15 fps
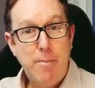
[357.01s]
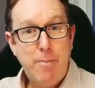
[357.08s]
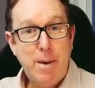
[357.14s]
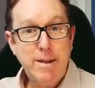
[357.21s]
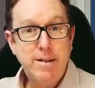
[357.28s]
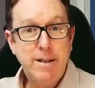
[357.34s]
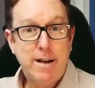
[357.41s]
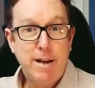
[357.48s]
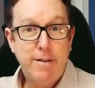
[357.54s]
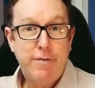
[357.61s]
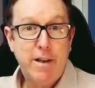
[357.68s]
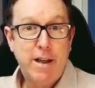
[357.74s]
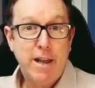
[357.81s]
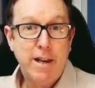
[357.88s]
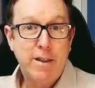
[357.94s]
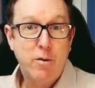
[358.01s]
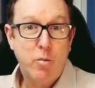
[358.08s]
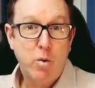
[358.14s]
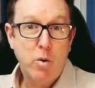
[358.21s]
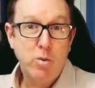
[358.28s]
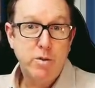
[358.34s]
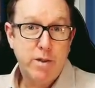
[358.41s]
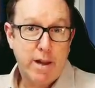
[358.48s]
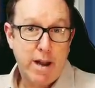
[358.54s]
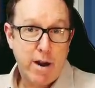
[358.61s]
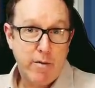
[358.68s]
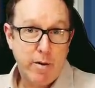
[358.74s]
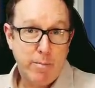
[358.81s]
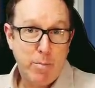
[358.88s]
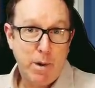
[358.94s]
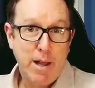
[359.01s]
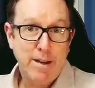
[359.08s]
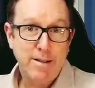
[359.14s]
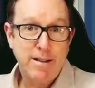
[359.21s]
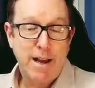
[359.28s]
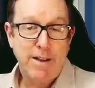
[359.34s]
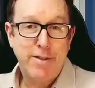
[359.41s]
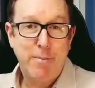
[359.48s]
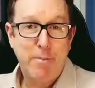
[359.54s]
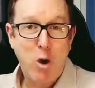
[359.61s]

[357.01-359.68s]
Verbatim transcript: and basically forgetting the rules that are in place at the